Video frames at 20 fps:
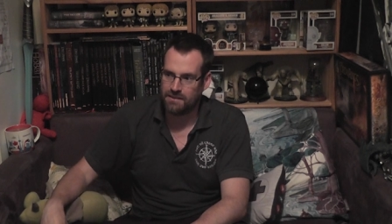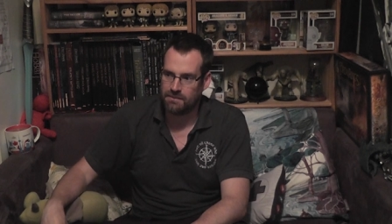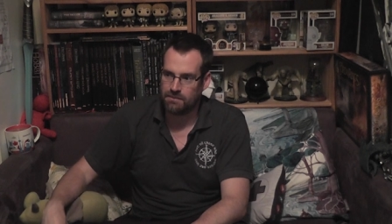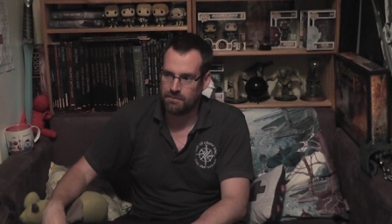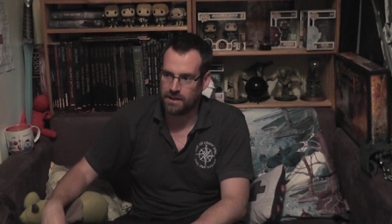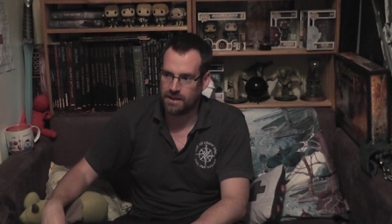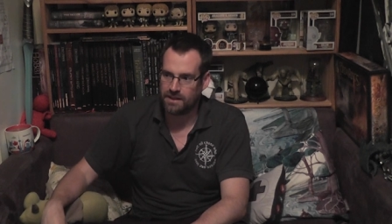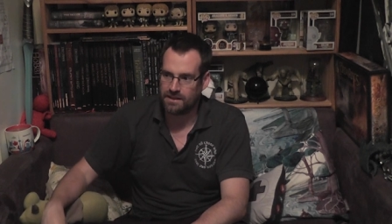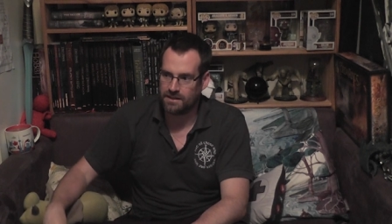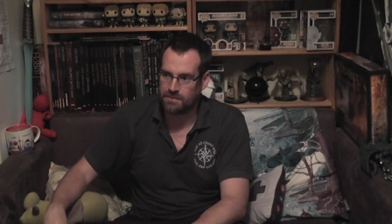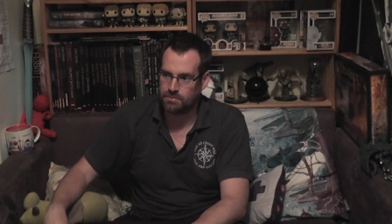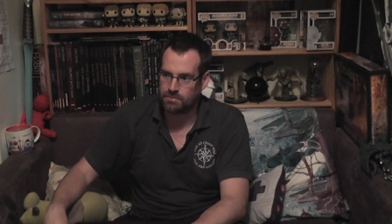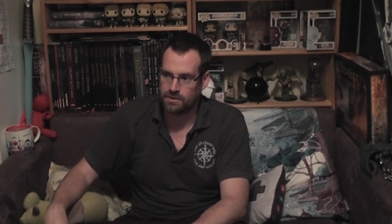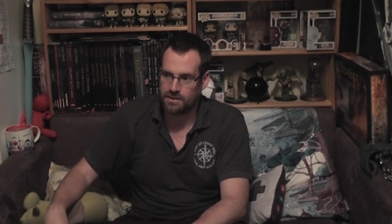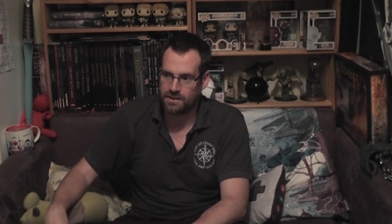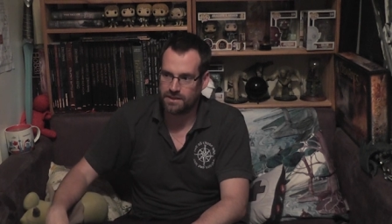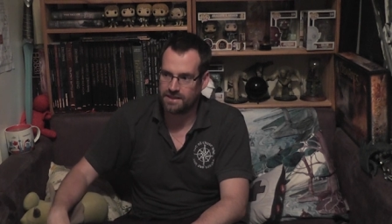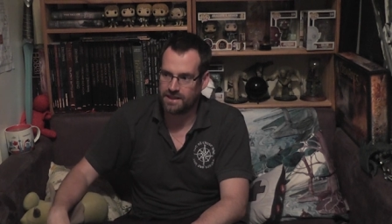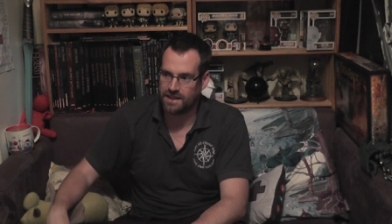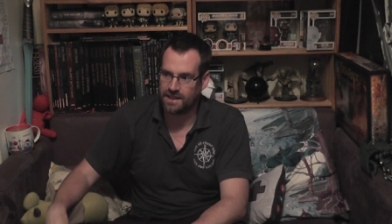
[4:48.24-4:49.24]
make this
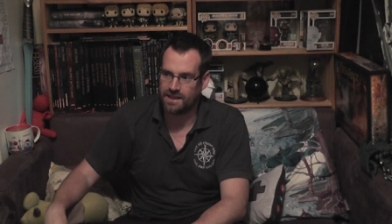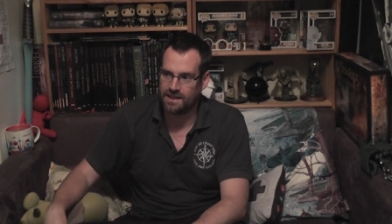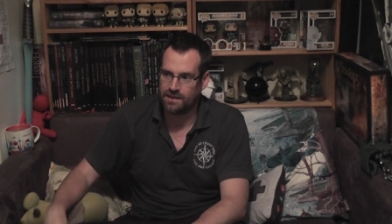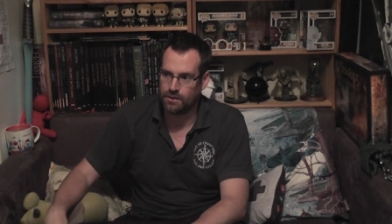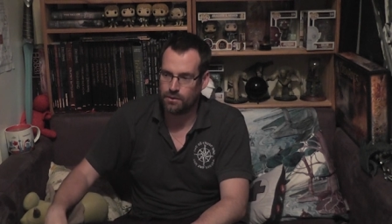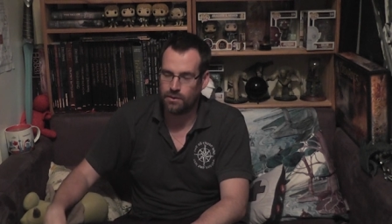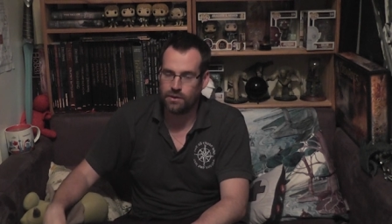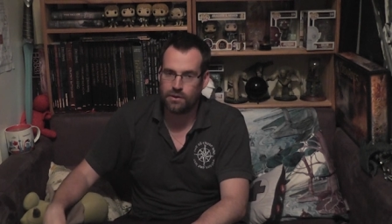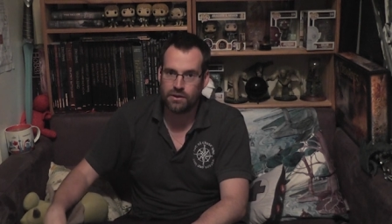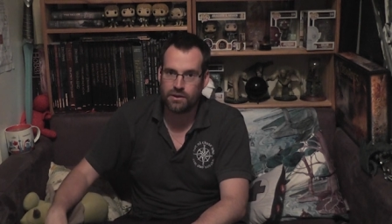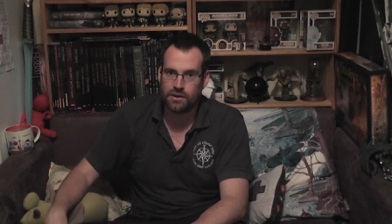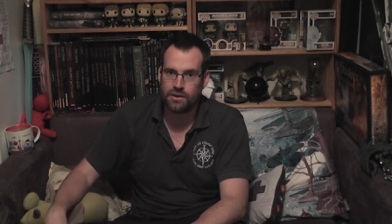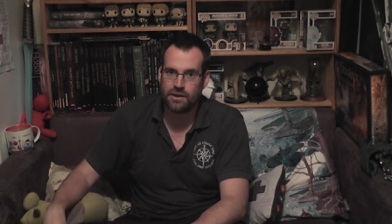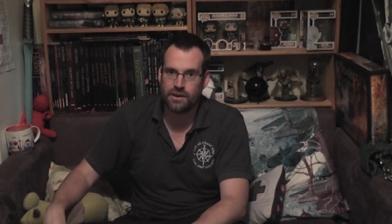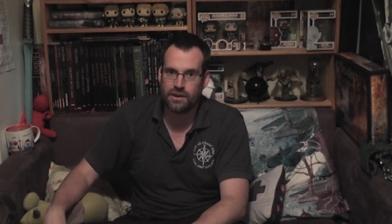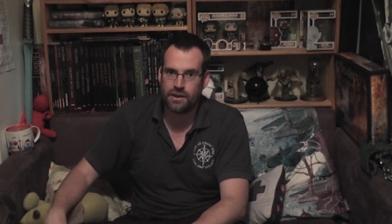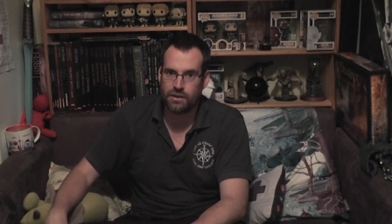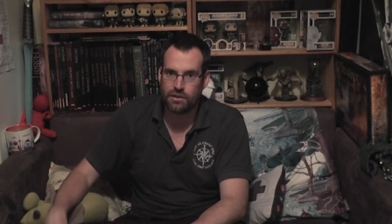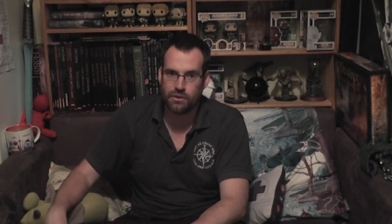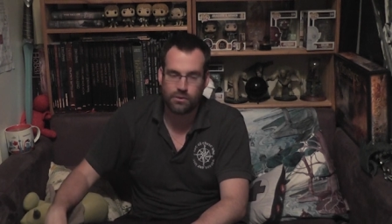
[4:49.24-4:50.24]
project take a little longer
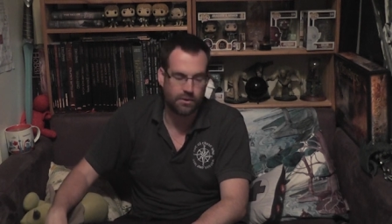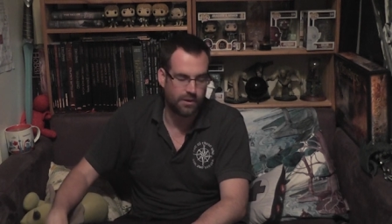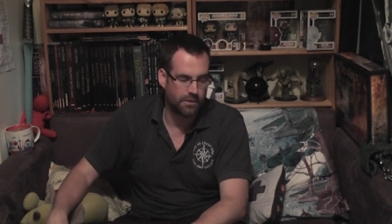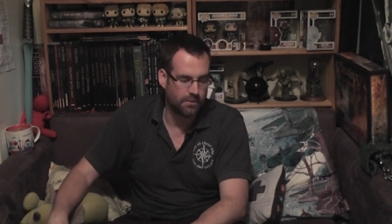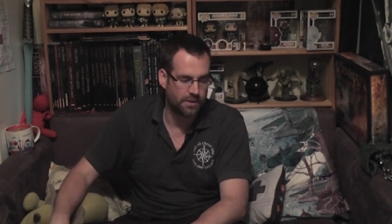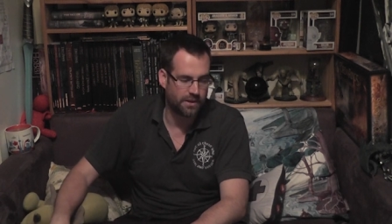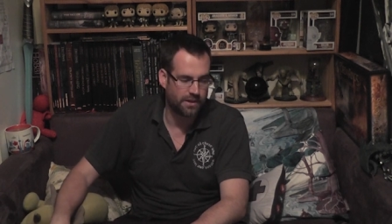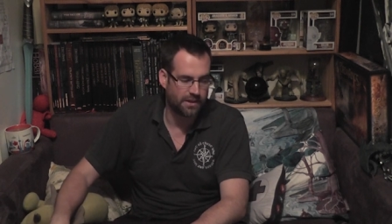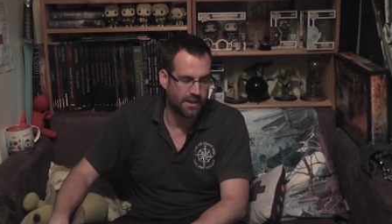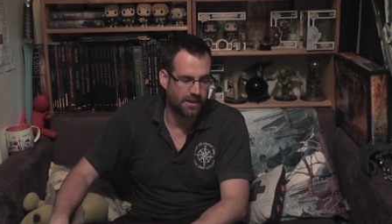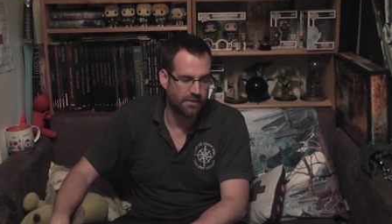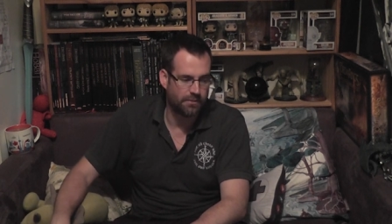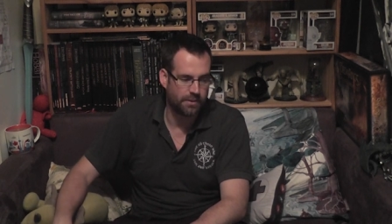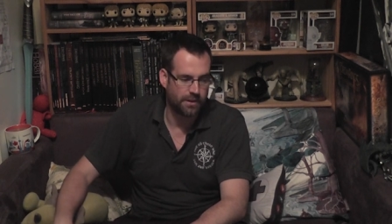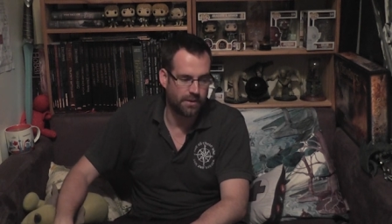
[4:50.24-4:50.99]
than I thought it would have done,